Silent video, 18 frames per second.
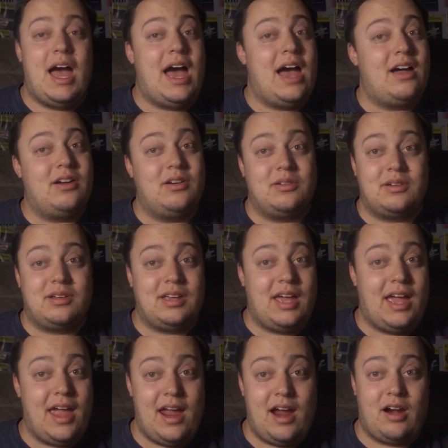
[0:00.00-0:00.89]
I don't
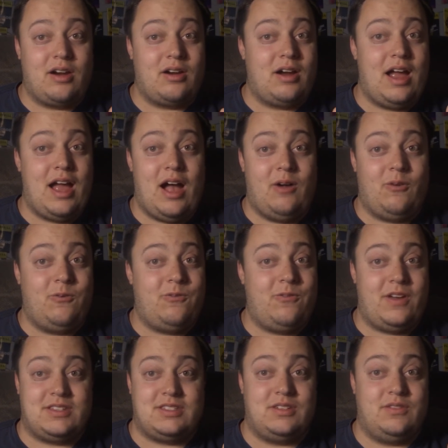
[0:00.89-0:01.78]
care how
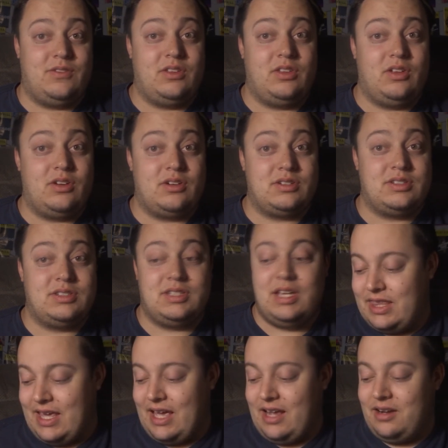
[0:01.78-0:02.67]
festive it looks.
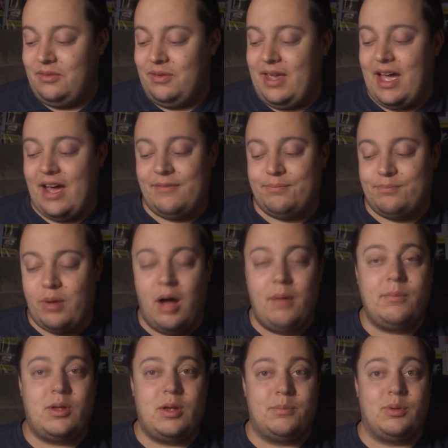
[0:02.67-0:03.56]
Then we have
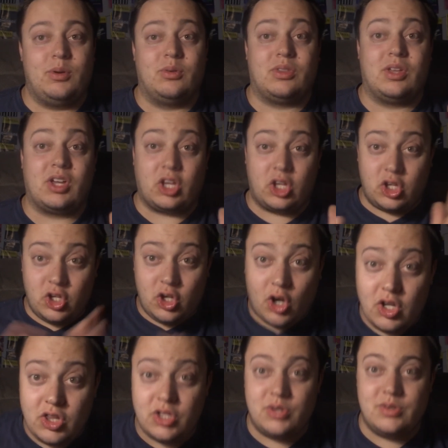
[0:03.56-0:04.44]
Pumpkaboo. The
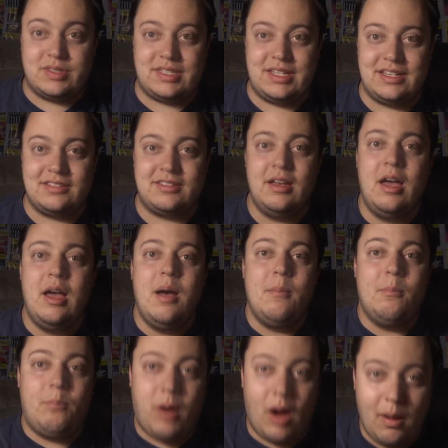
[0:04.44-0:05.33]
good news is
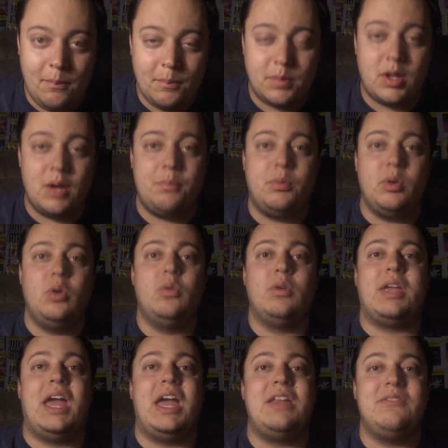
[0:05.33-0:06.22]

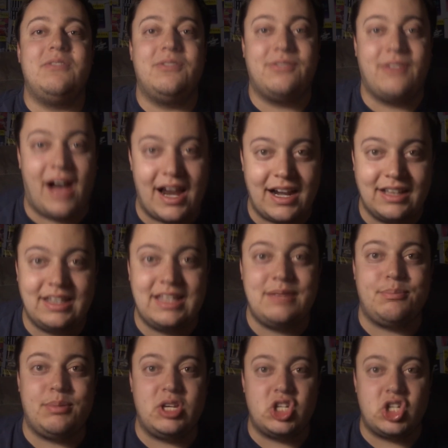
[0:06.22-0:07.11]
Pumpkaboo can
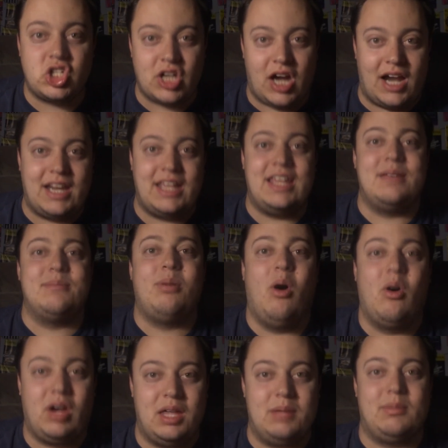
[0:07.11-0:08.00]
finally be shiny in
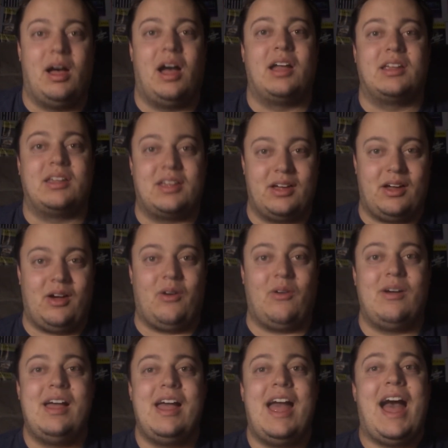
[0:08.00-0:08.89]
Pokemon
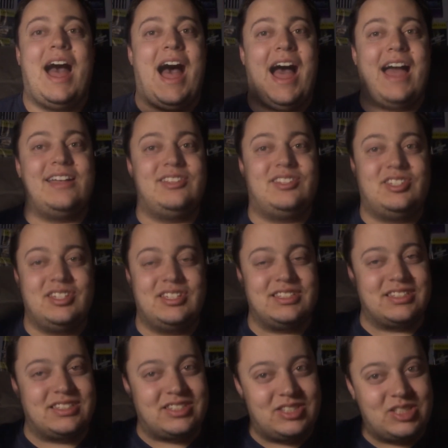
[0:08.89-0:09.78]
Go. I
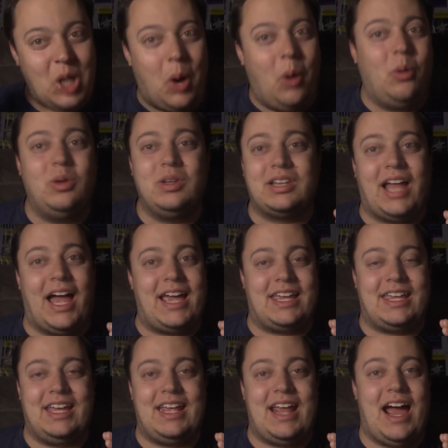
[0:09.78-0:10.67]
just don't
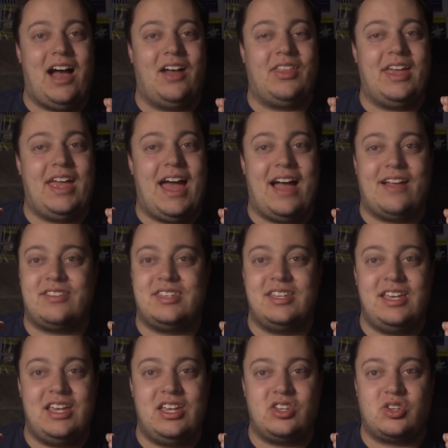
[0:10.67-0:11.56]
like it how they had
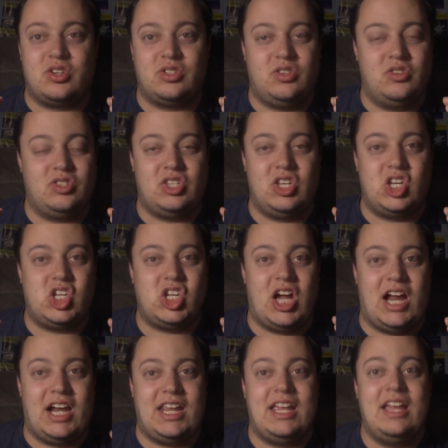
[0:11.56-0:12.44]
to introduce the
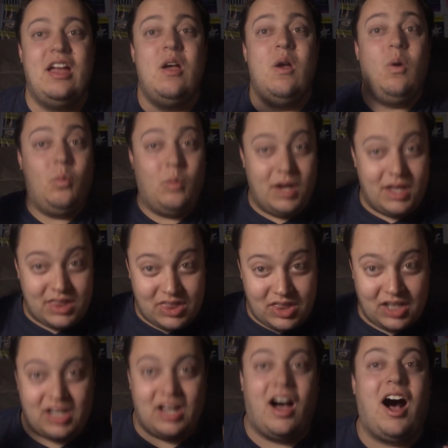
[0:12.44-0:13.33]
shiny with
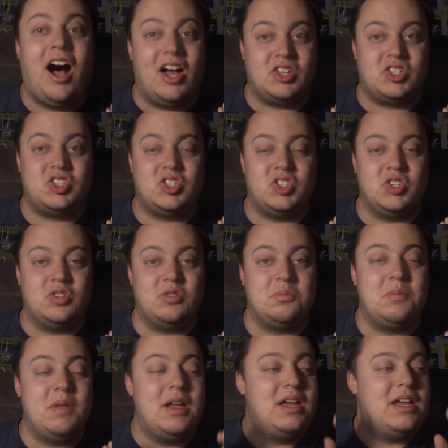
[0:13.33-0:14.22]
the
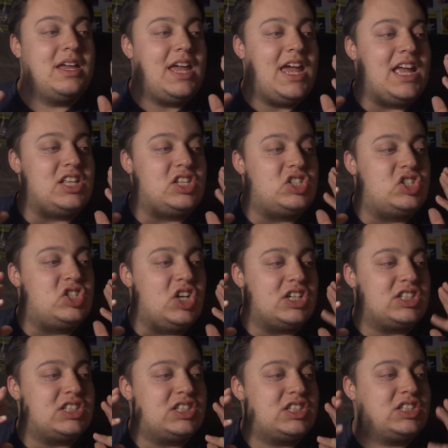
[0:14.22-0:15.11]
costume. It
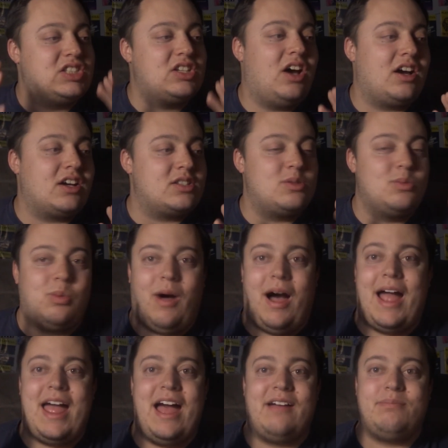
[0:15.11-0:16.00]
just sucks.
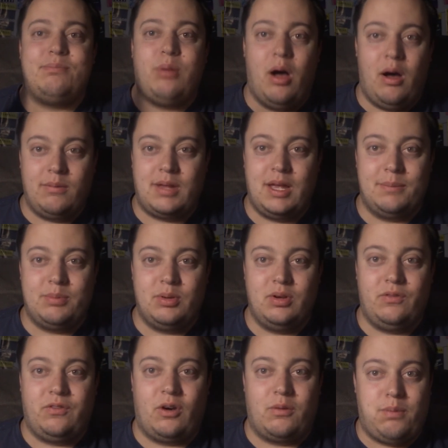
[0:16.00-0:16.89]
Why have
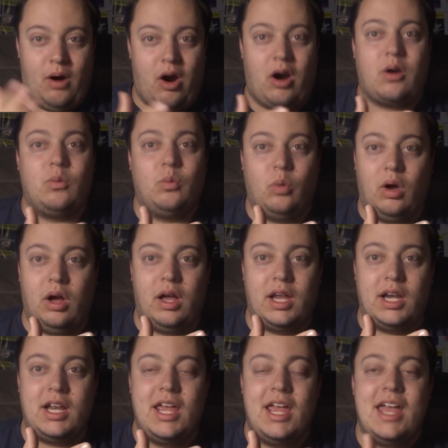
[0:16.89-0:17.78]
Pumpkaboo part
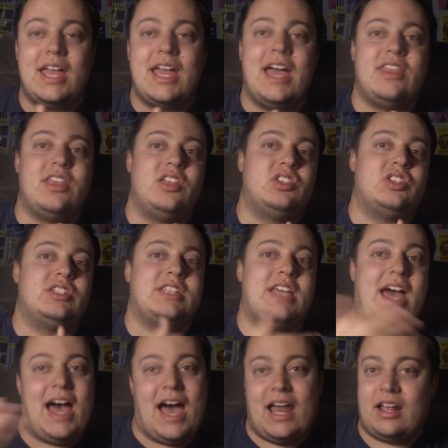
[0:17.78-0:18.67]
1 and then
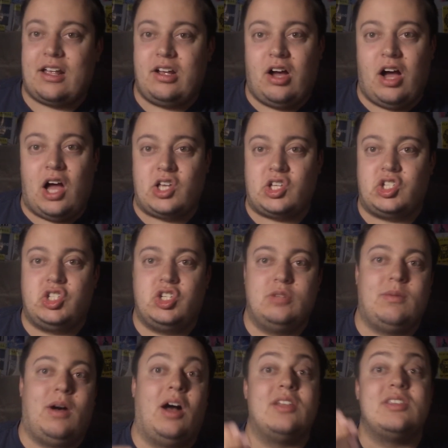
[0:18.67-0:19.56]
just add a
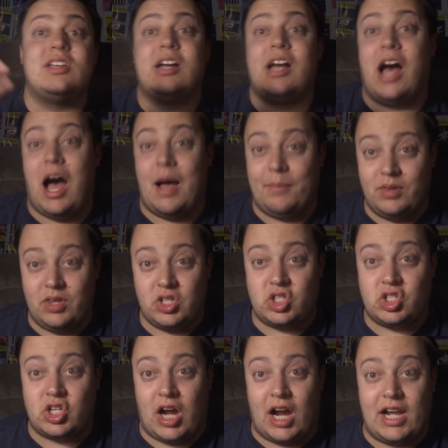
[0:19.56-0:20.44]
costume on top of the
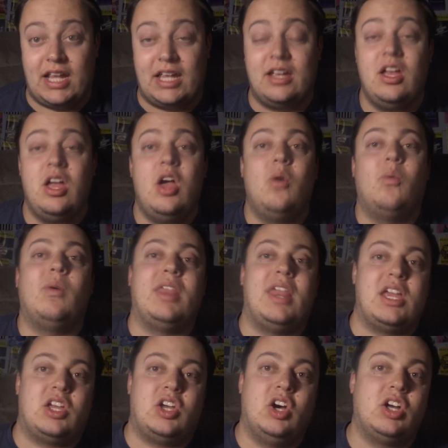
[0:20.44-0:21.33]
shiny when
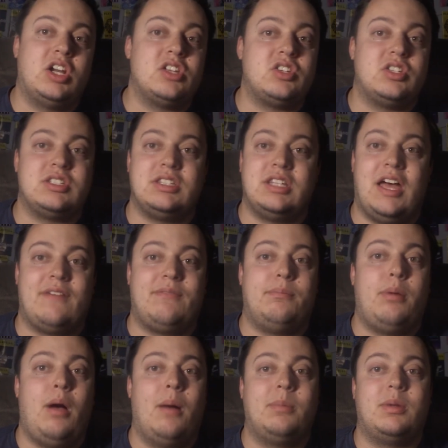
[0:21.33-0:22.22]
they could have just
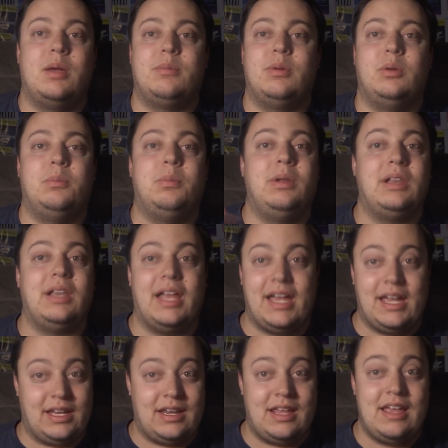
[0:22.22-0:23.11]
left Pumpkaboo
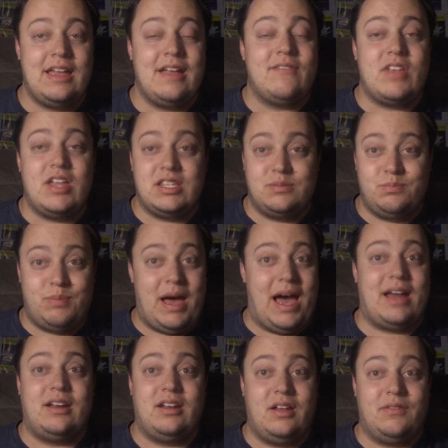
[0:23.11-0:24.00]
plain? It's
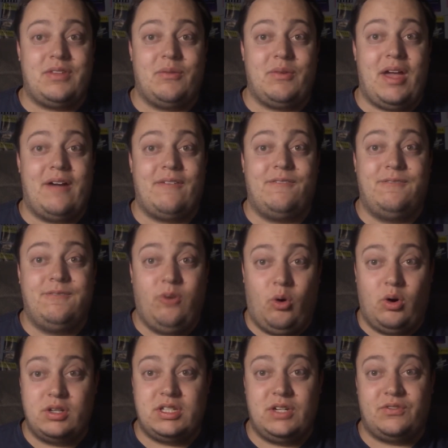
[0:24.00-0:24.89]
bad enough that we have
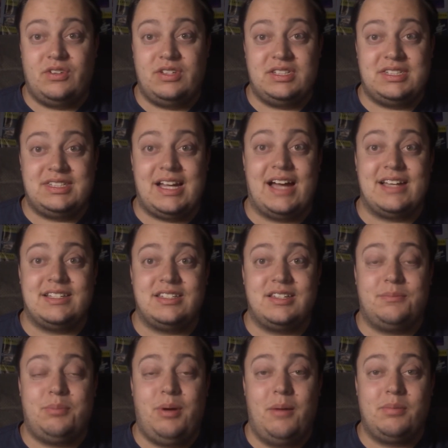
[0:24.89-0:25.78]
4 different
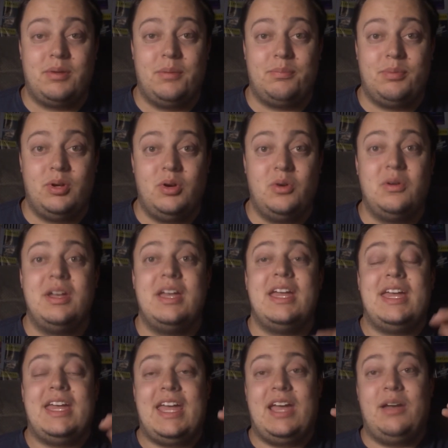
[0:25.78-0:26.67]
sizes of Pumpkaboo.
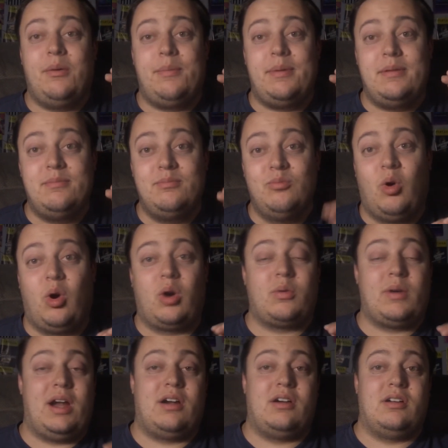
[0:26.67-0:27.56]
It would be
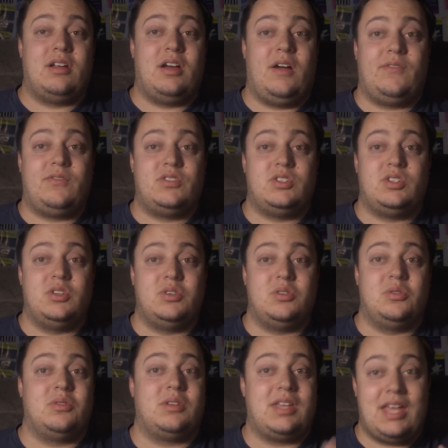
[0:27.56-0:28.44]
more rare enough
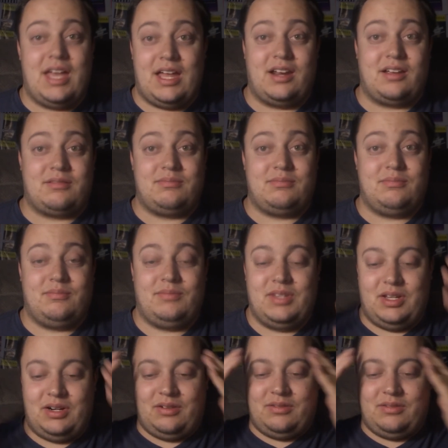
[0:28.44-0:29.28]
to get a, you